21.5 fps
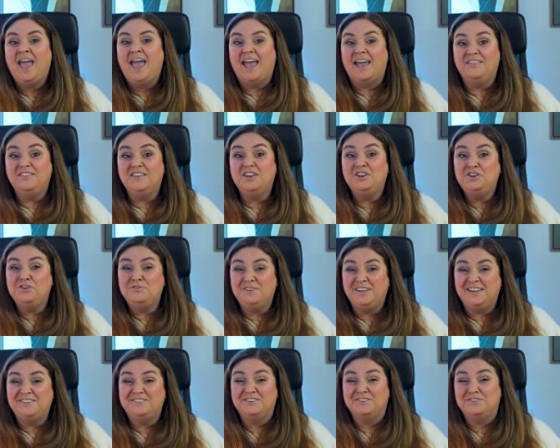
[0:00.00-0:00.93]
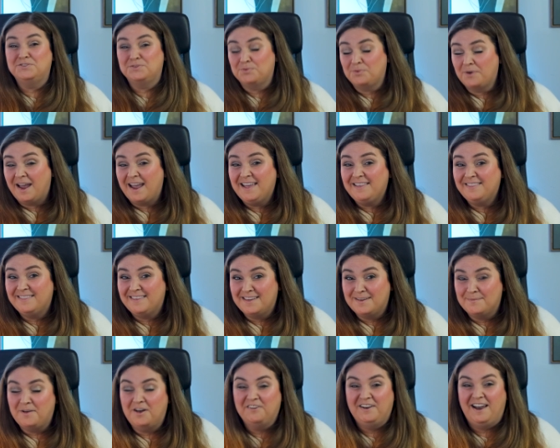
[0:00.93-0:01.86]
and then you need to train
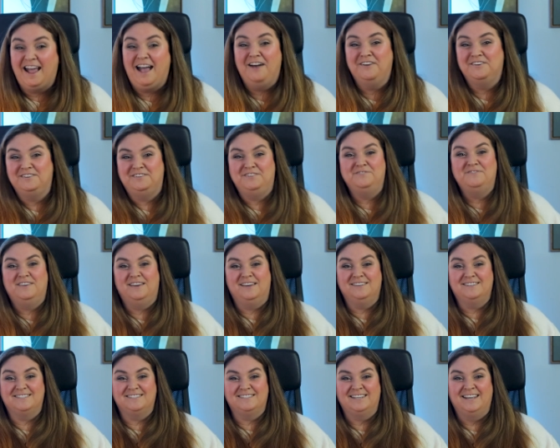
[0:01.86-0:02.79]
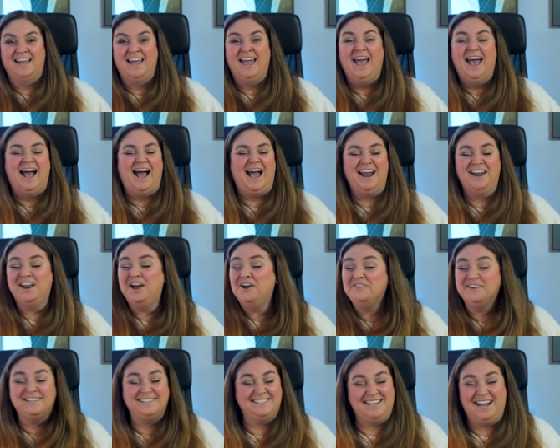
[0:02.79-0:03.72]
them on how to do this. I
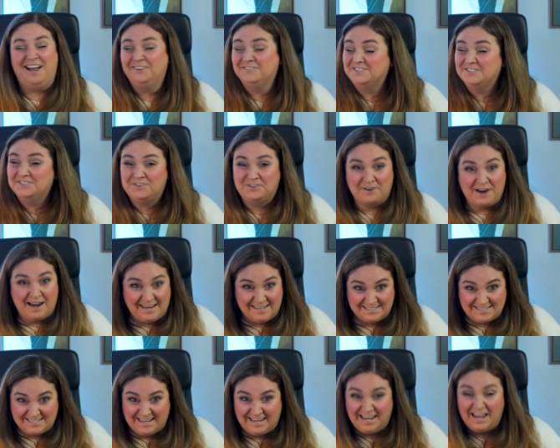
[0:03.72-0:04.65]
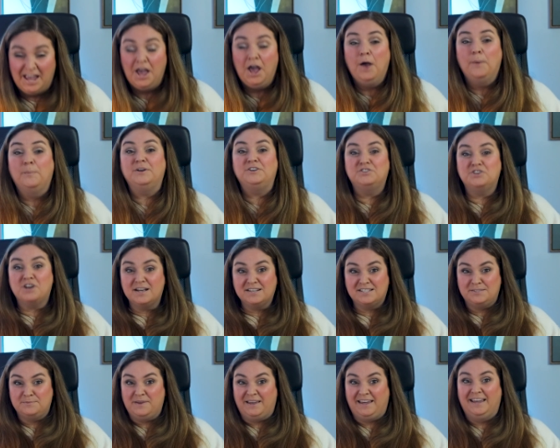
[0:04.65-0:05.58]
know it sounds crazy, but
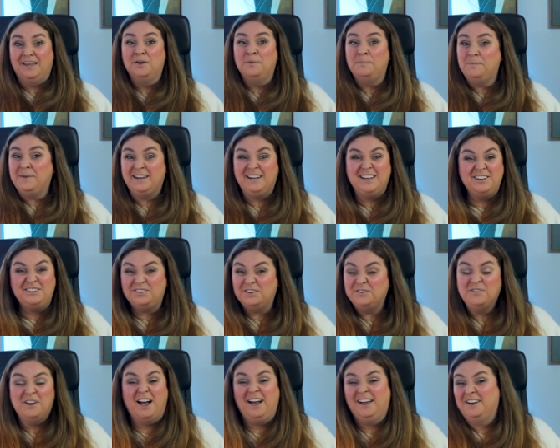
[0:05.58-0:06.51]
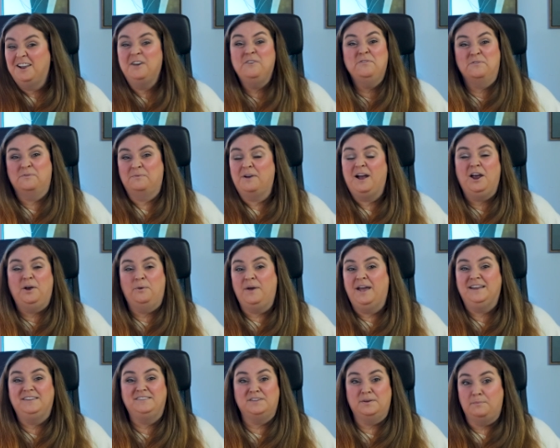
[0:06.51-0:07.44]
trust me, many do not know the right
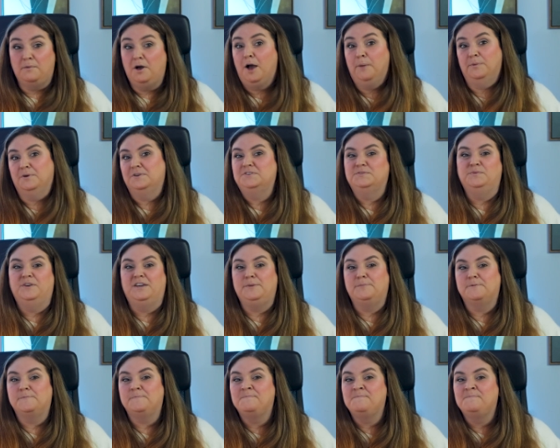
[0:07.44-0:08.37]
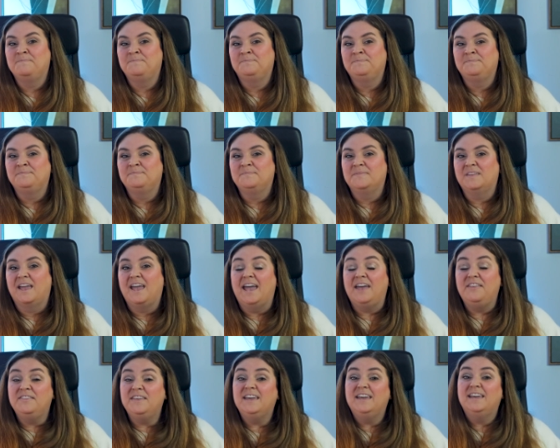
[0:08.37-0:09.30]
way to mop or sweep.
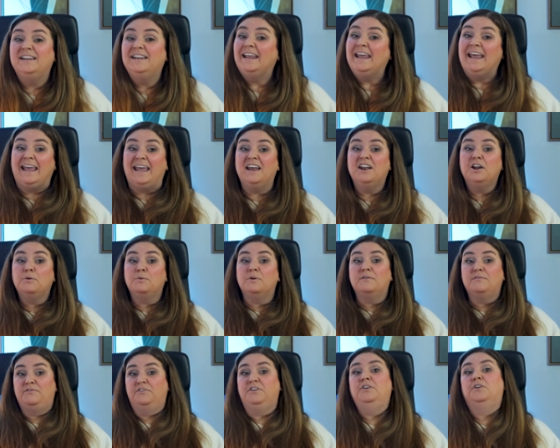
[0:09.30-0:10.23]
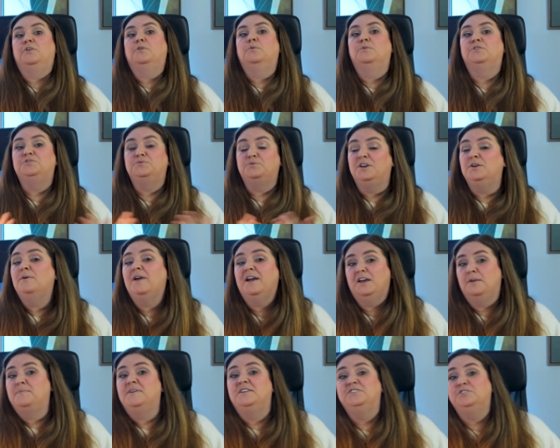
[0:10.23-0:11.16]
And then in a review, which we
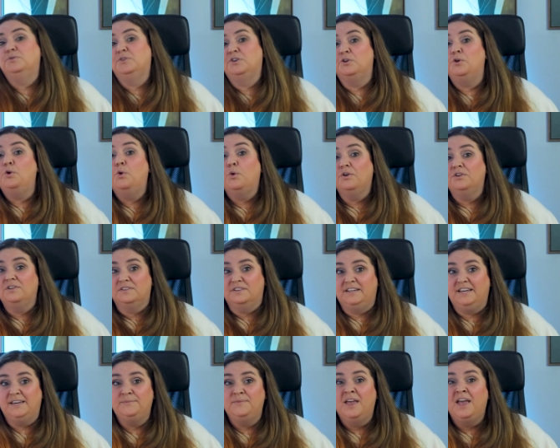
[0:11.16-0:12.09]
recommend doing quarterly,